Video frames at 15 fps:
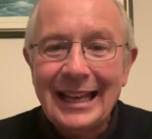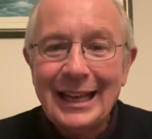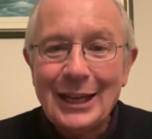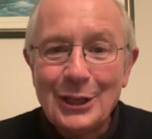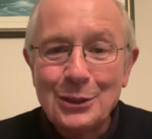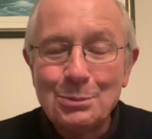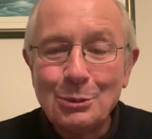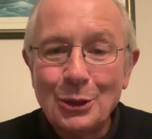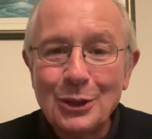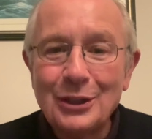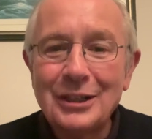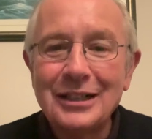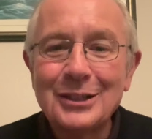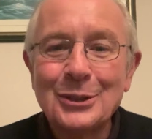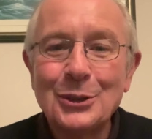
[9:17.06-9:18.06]
his
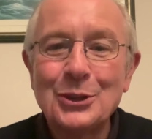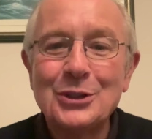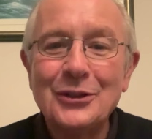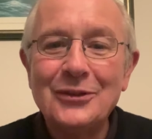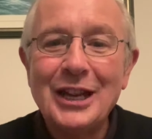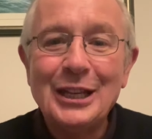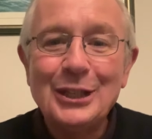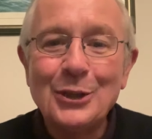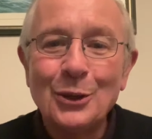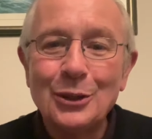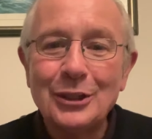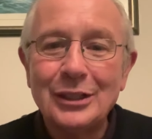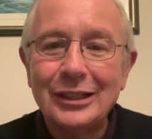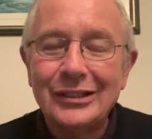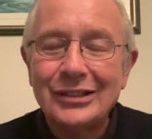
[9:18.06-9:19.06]
mother, a cousin of Denny
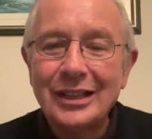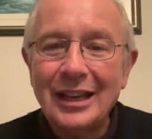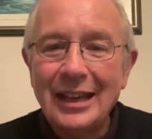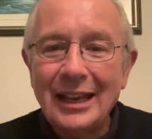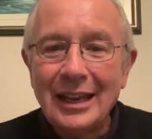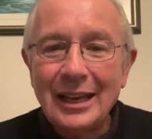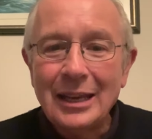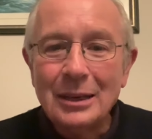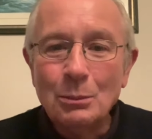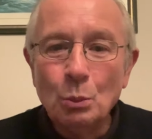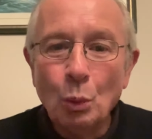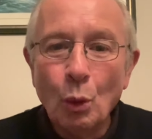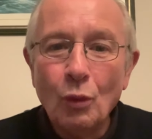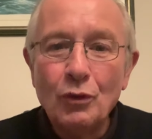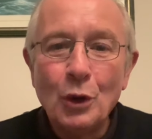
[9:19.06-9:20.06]
Cullity's,
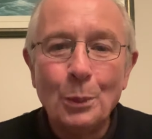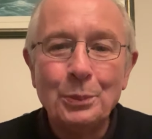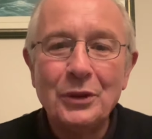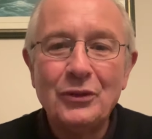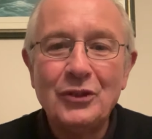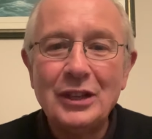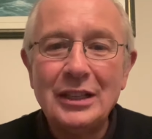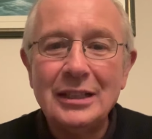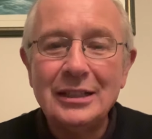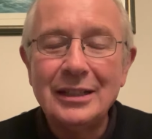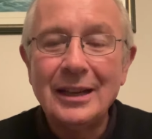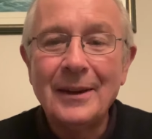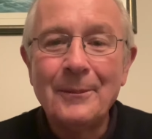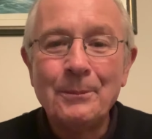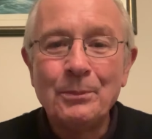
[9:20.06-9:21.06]
moved up the field,
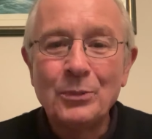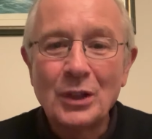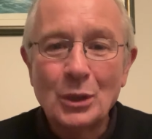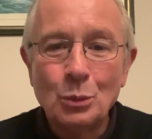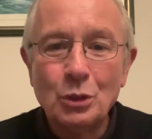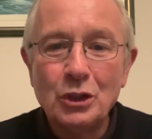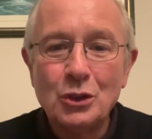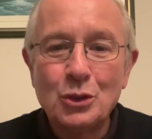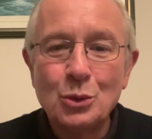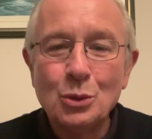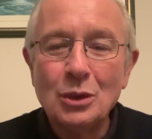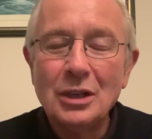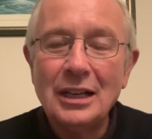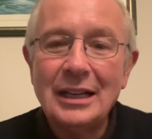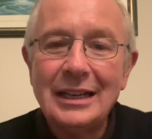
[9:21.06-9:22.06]
went
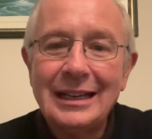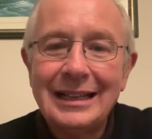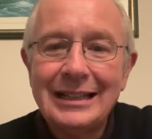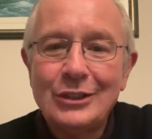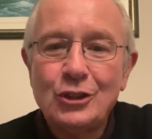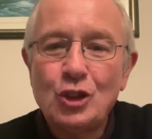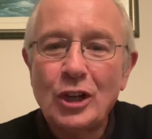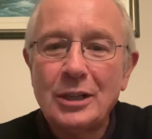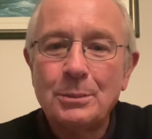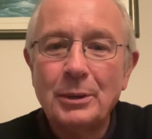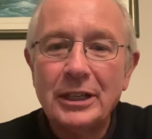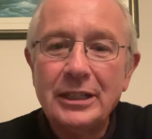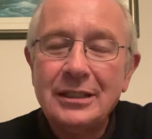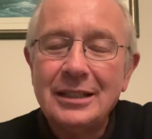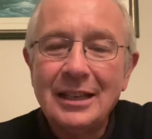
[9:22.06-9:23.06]
through a
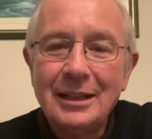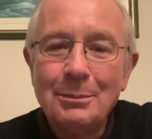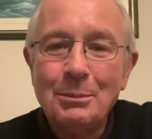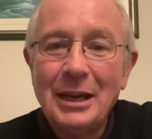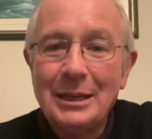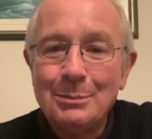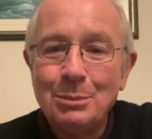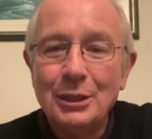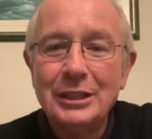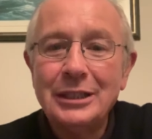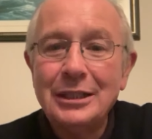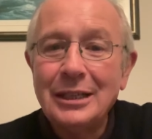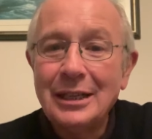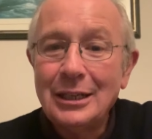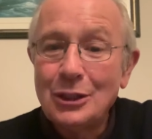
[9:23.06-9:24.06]
checkpoint manned
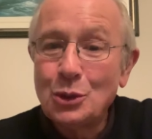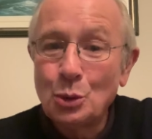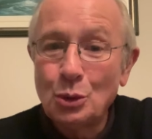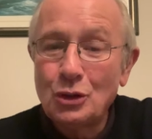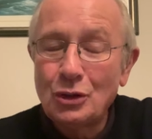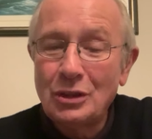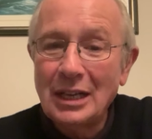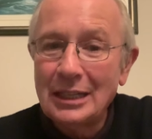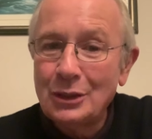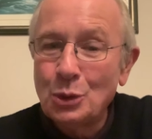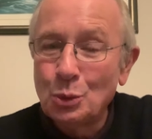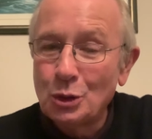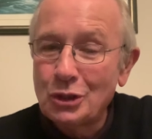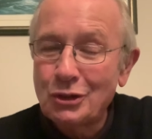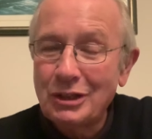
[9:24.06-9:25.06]
by two
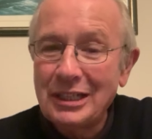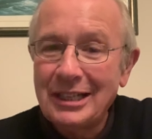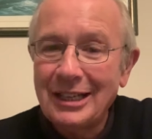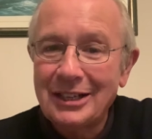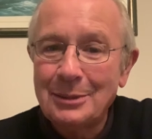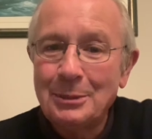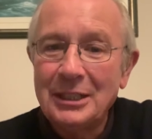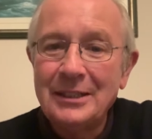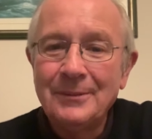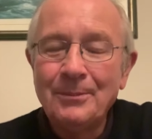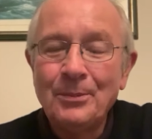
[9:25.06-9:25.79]
or three Kerry men,